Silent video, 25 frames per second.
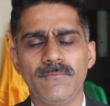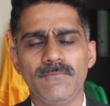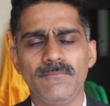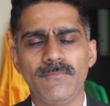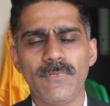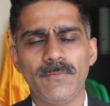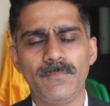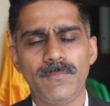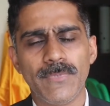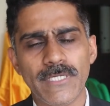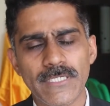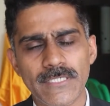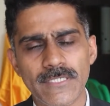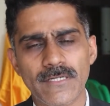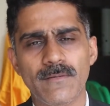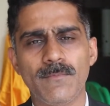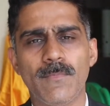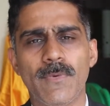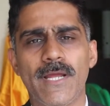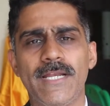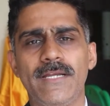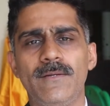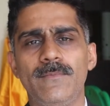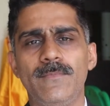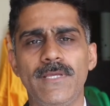The patient
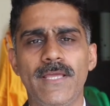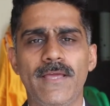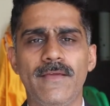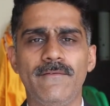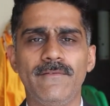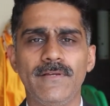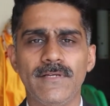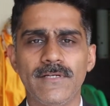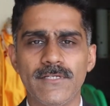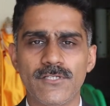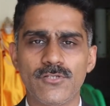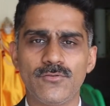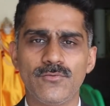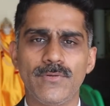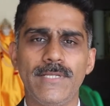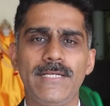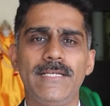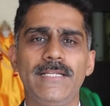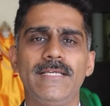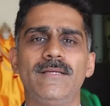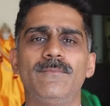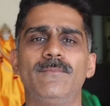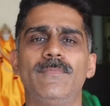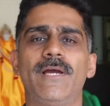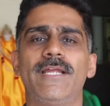might be having a
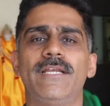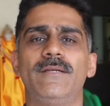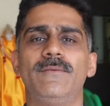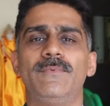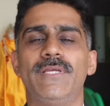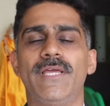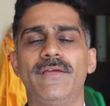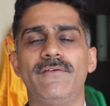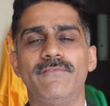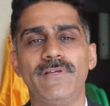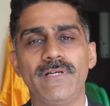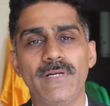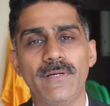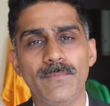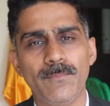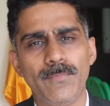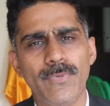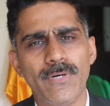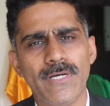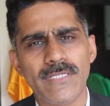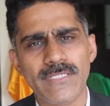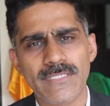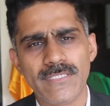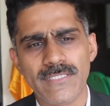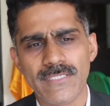swelling, might be having a
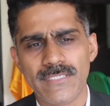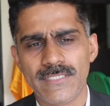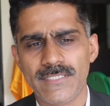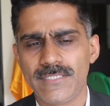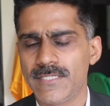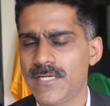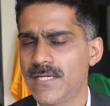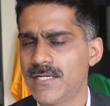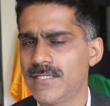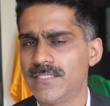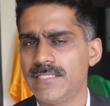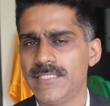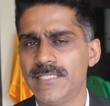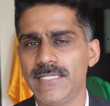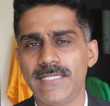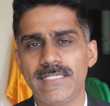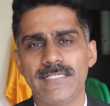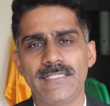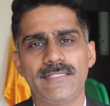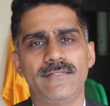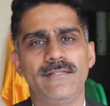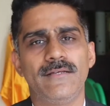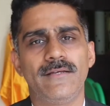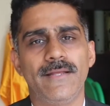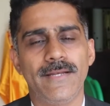pus discharge.
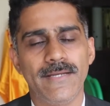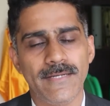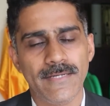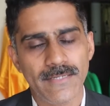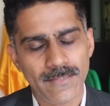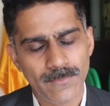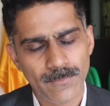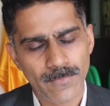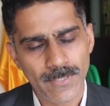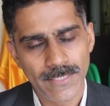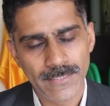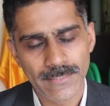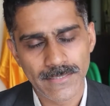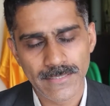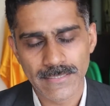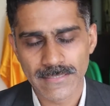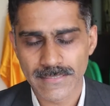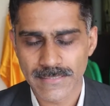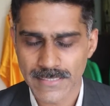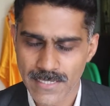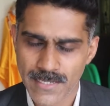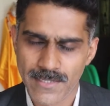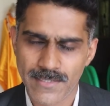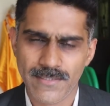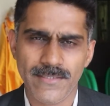Yes, the antibiotics
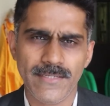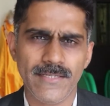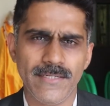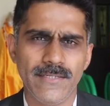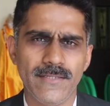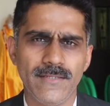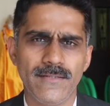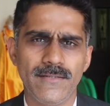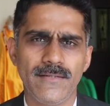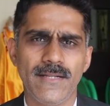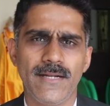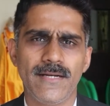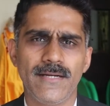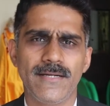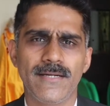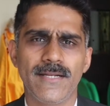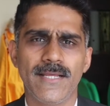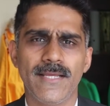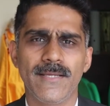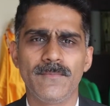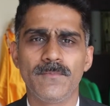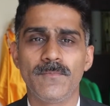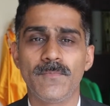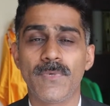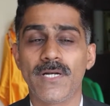are needed that
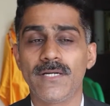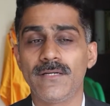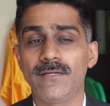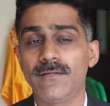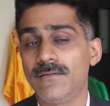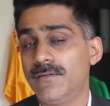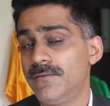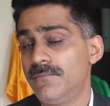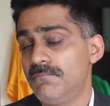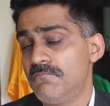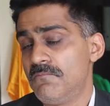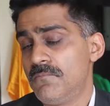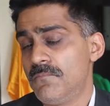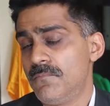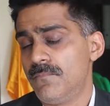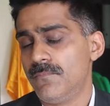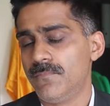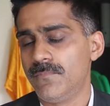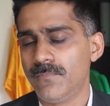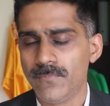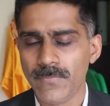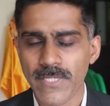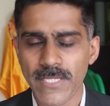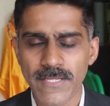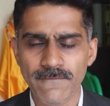time, but
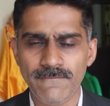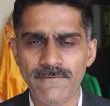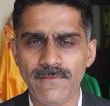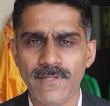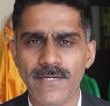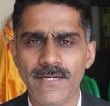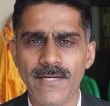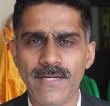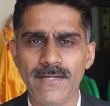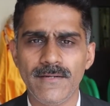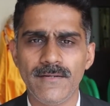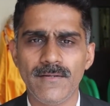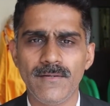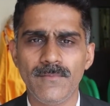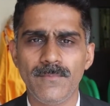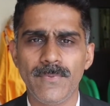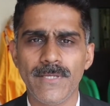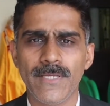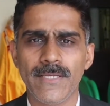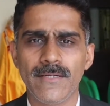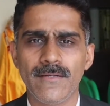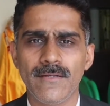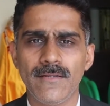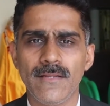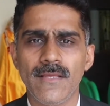if the dental
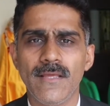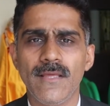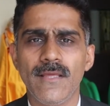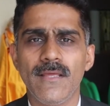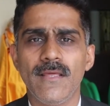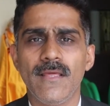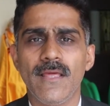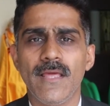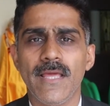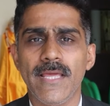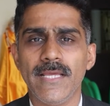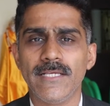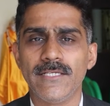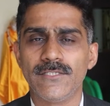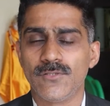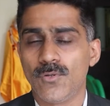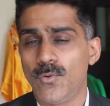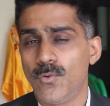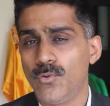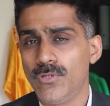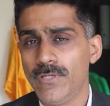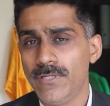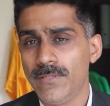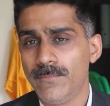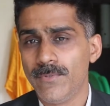pain is
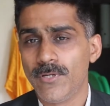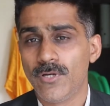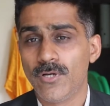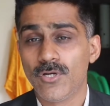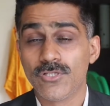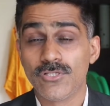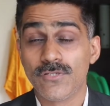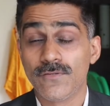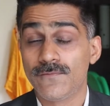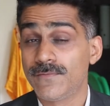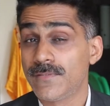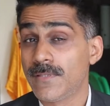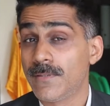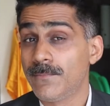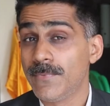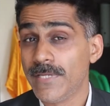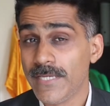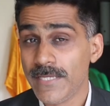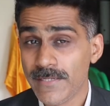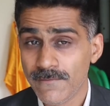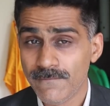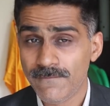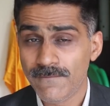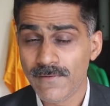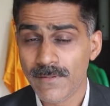only because of some
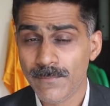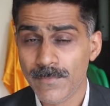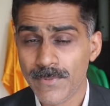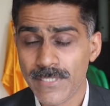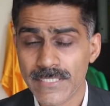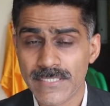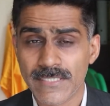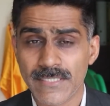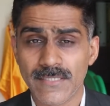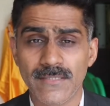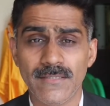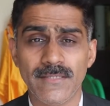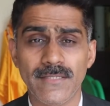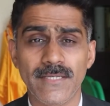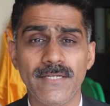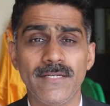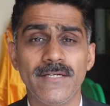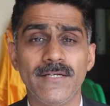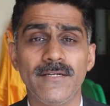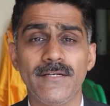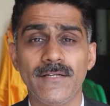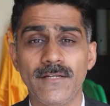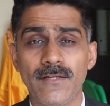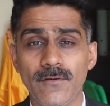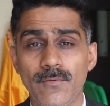inflammation, then
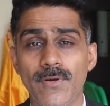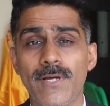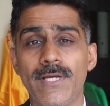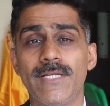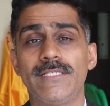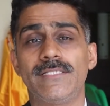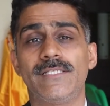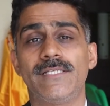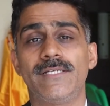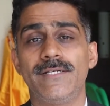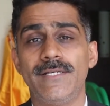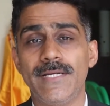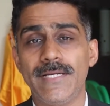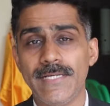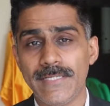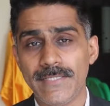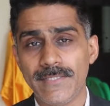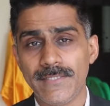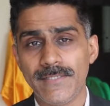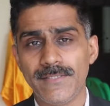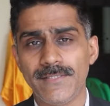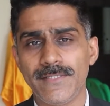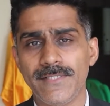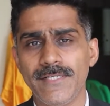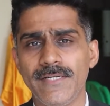it requires the
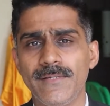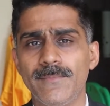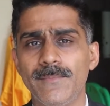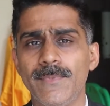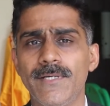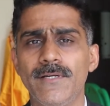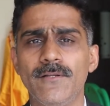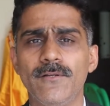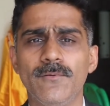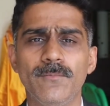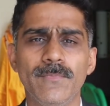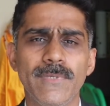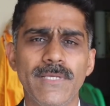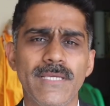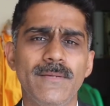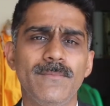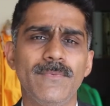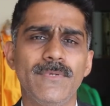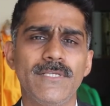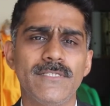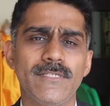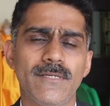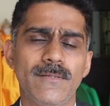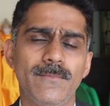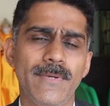dental treatment or
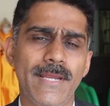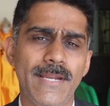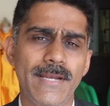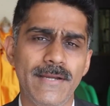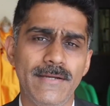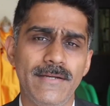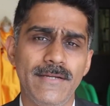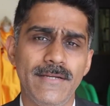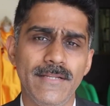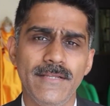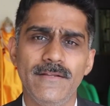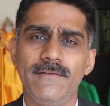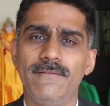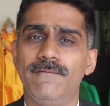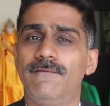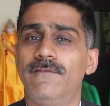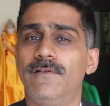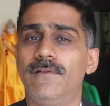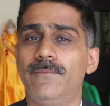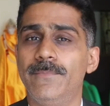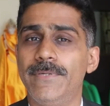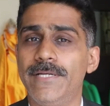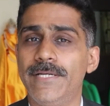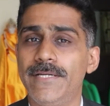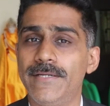maybe some
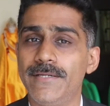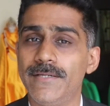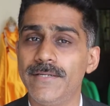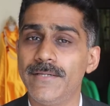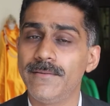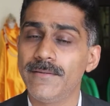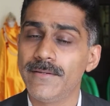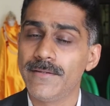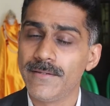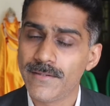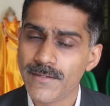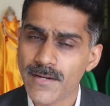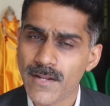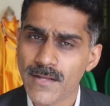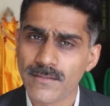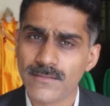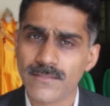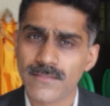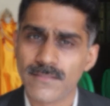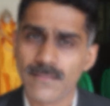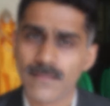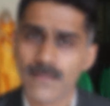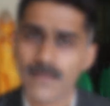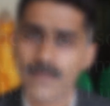anti-inflammatory drugs.